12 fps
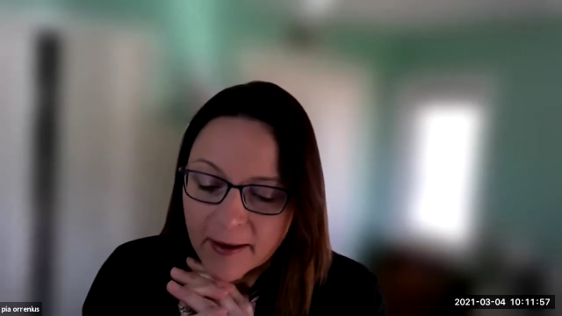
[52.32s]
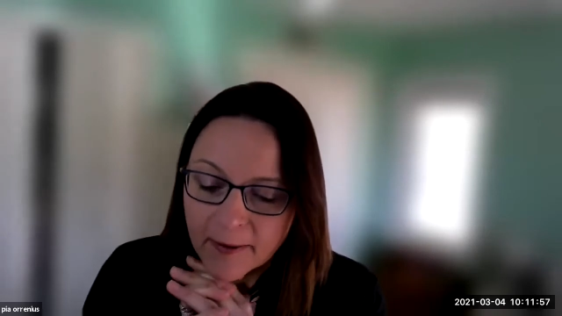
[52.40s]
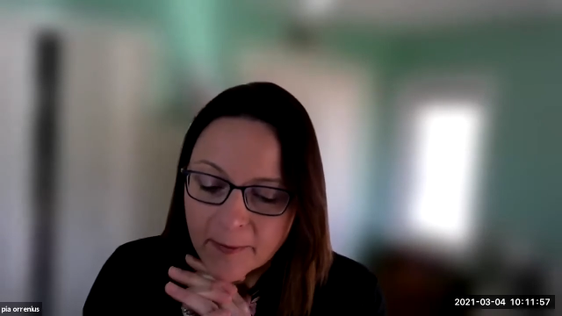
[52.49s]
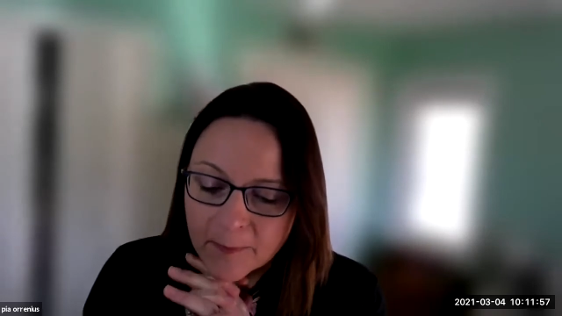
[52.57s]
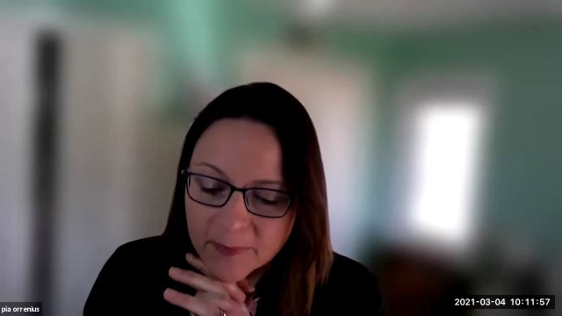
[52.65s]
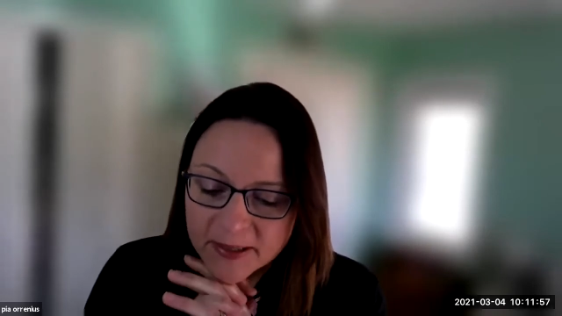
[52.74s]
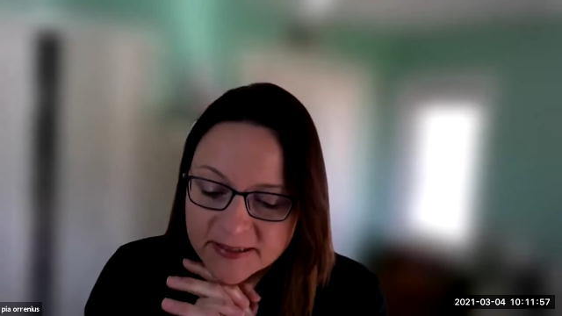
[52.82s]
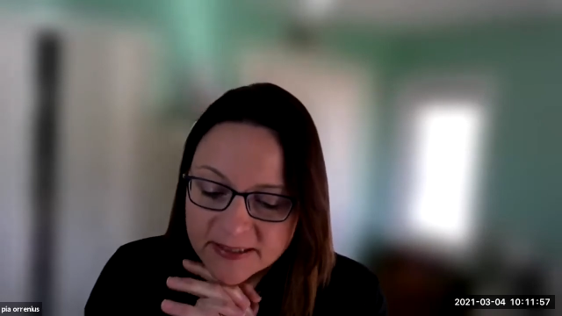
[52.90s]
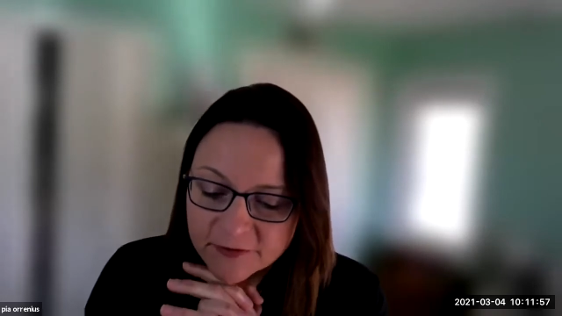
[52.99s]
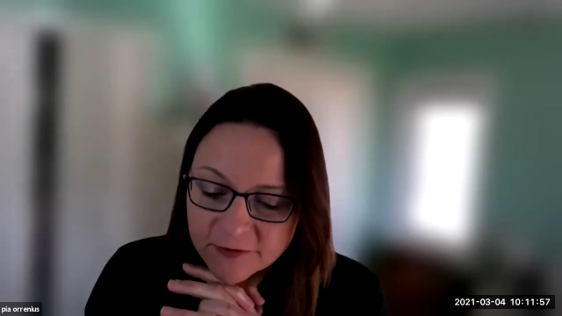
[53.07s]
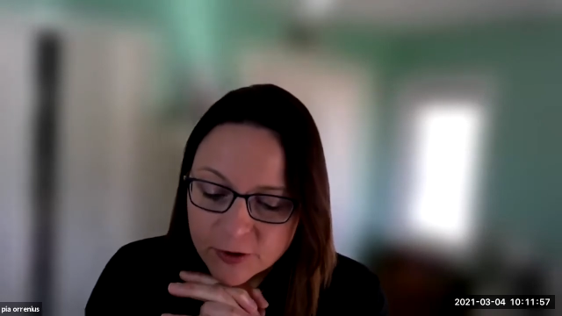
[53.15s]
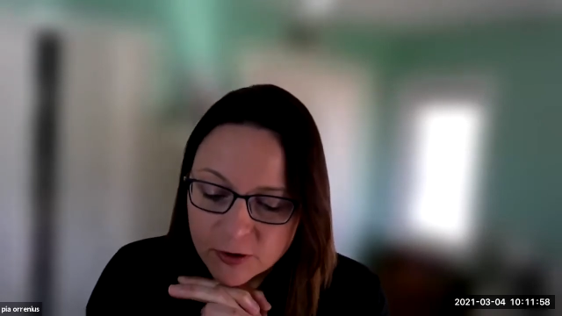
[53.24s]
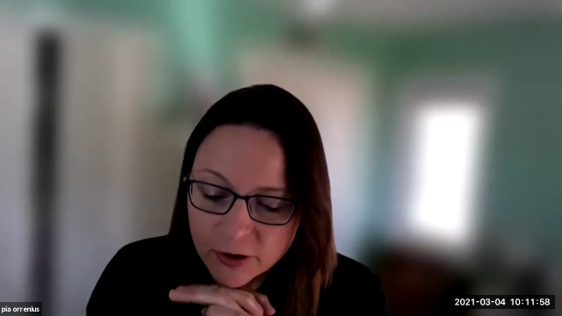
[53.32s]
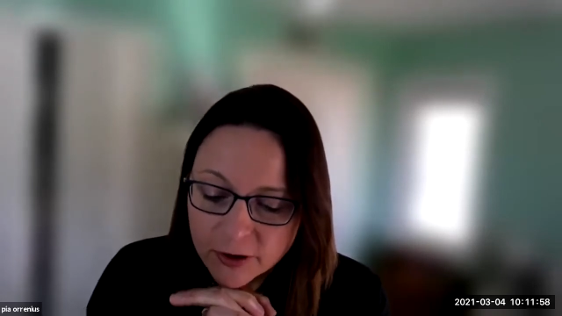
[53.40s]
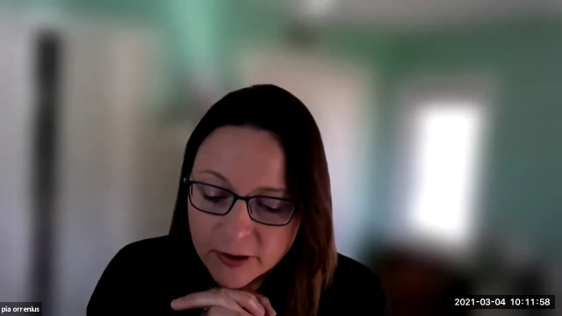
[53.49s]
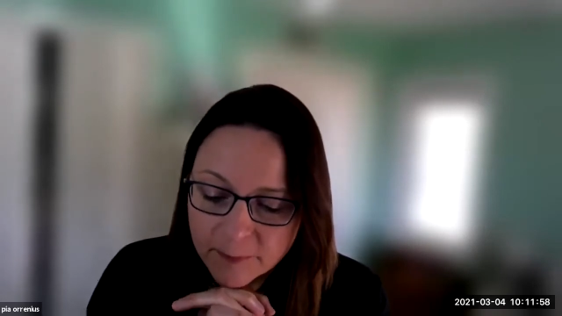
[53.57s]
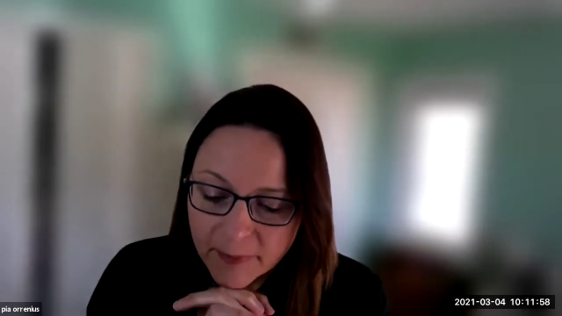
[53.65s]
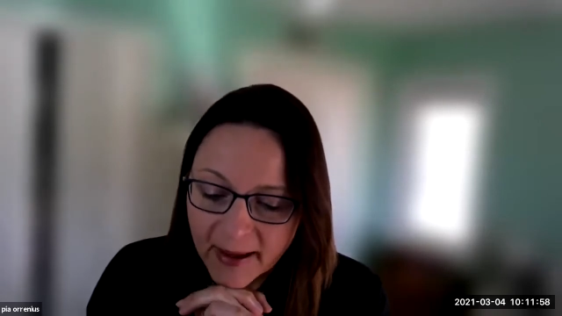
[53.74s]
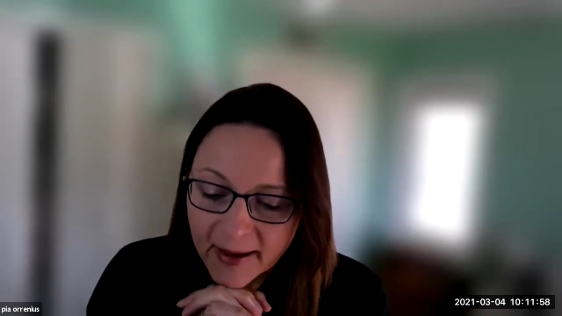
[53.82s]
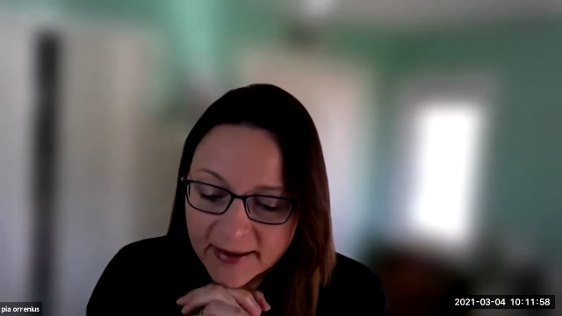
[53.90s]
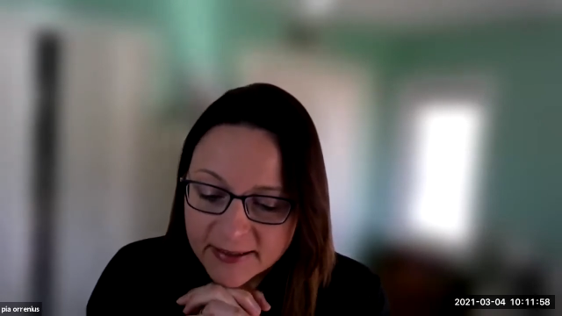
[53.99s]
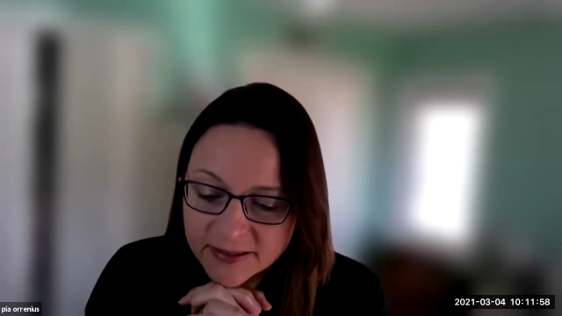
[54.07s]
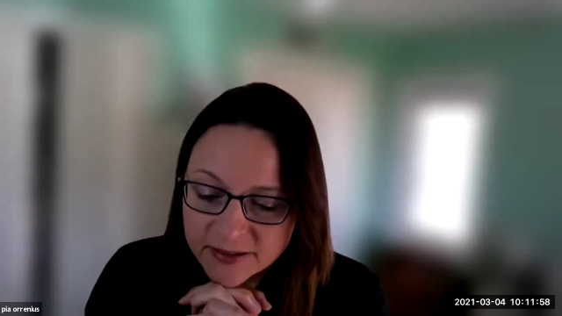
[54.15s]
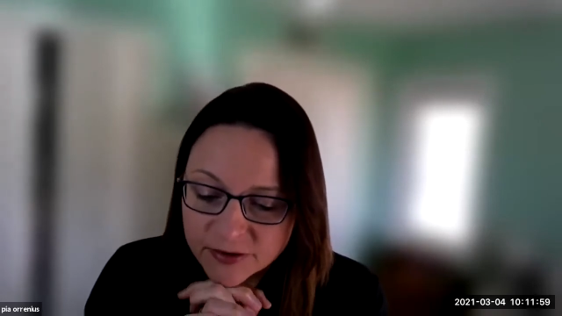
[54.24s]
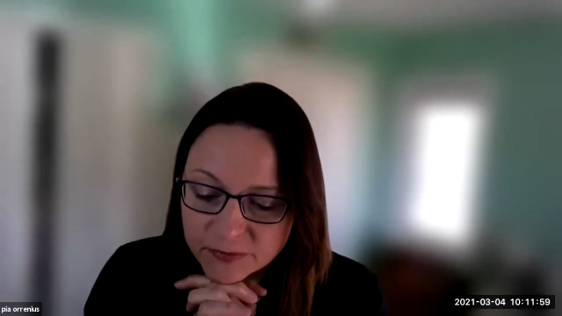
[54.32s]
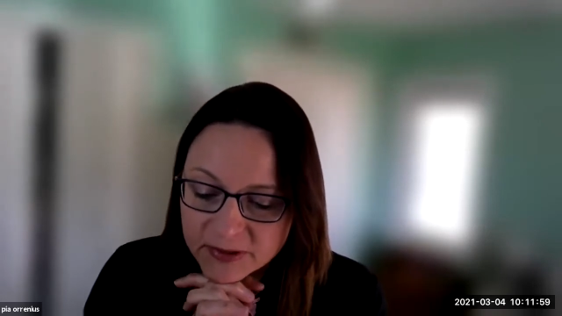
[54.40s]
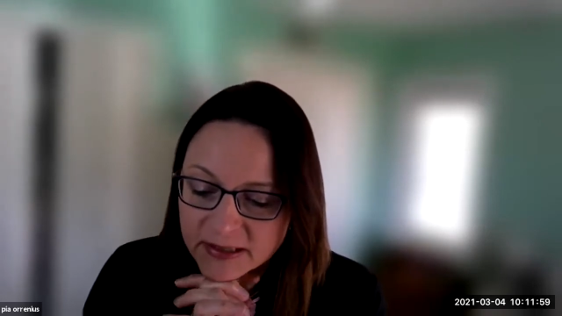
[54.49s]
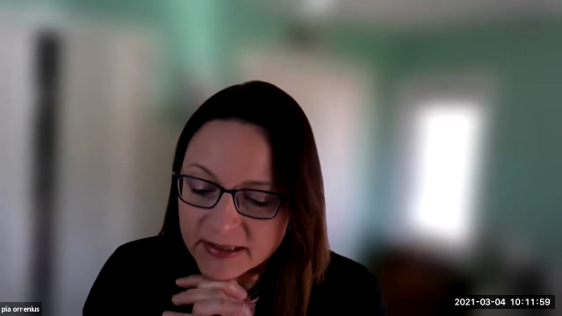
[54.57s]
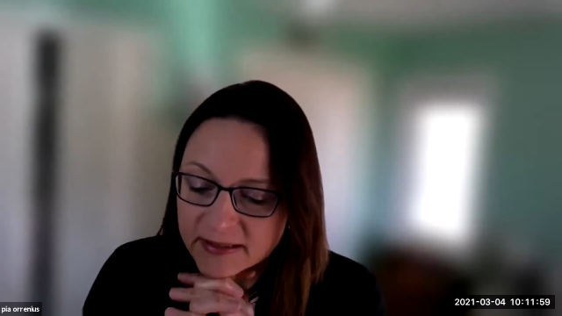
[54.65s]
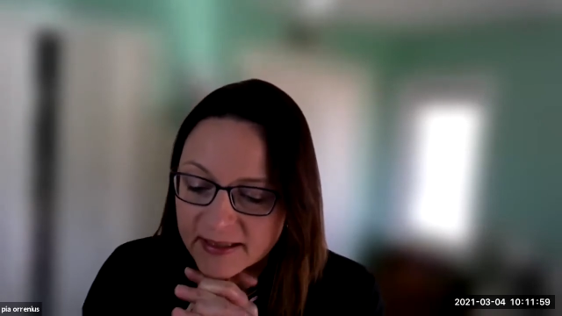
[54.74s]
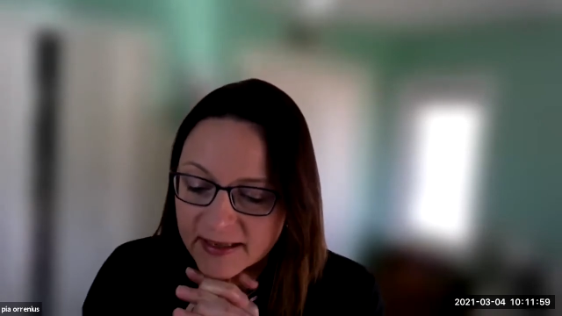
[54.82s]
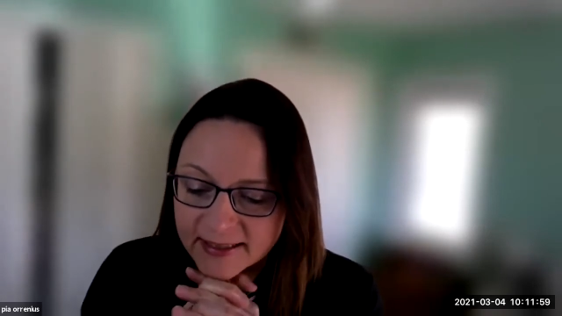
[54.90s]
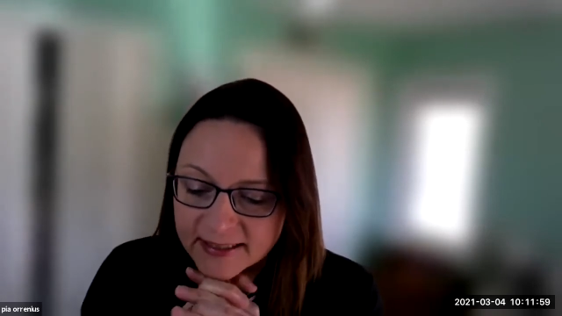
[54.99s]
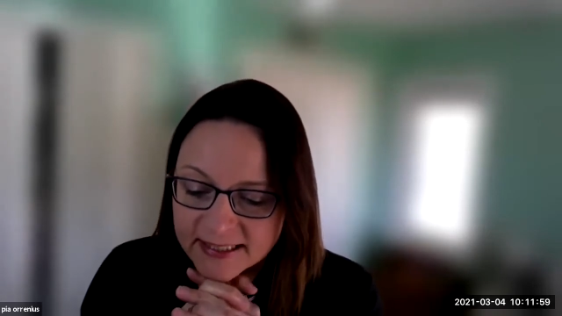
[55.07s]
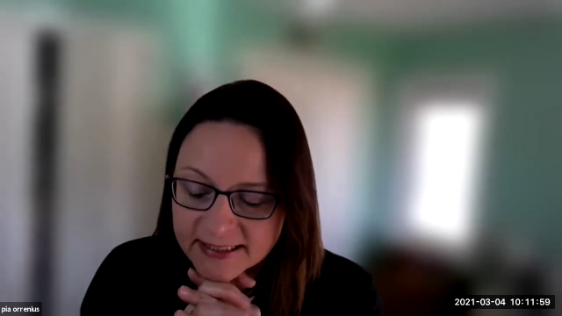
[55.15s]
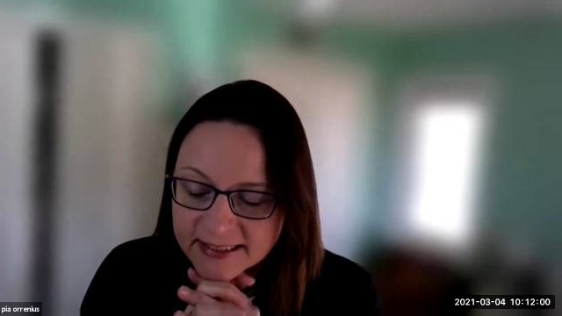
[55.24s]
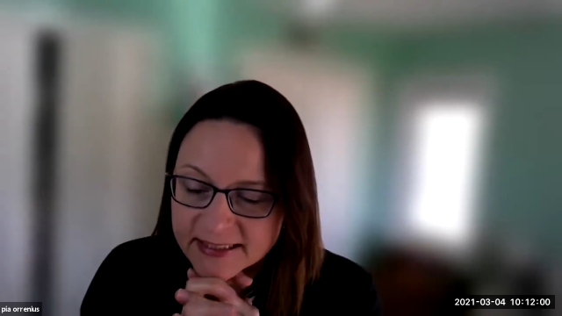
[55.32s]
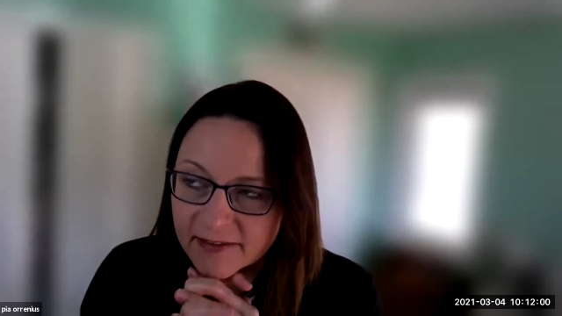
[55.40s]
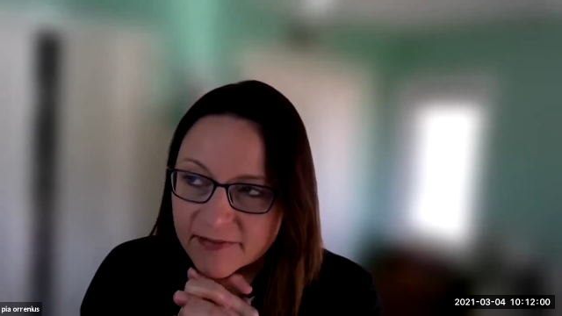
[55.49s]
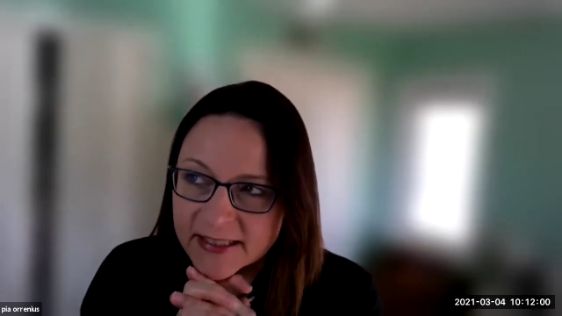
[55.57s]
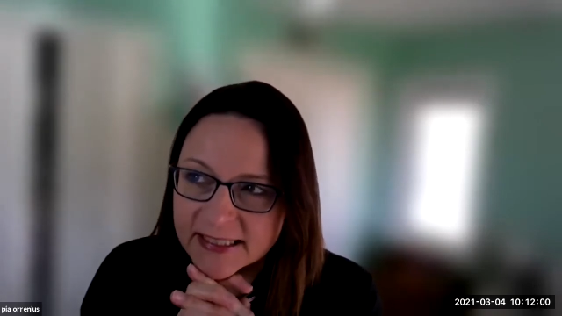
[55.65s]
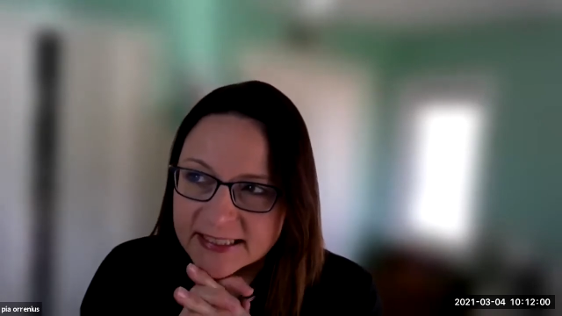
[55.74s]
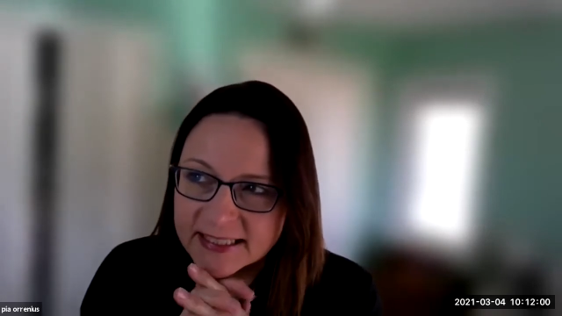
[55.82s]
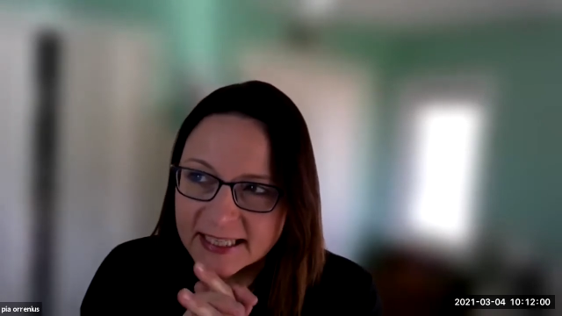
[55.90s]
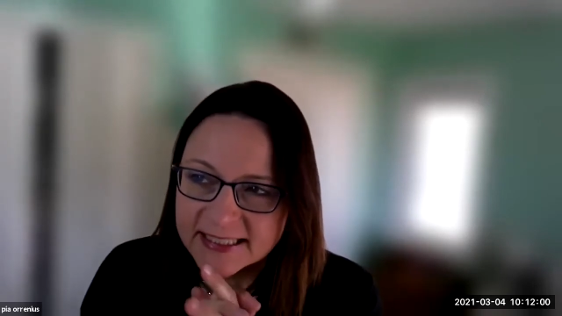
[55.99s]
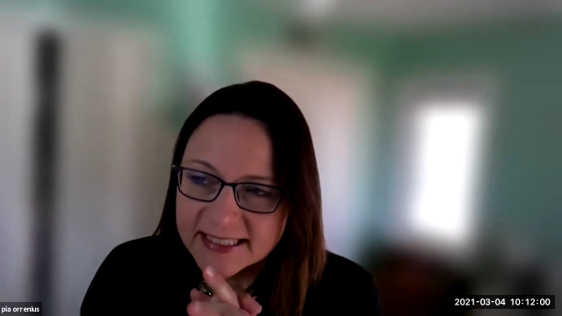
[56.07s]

Because if you look back to really the 1970s,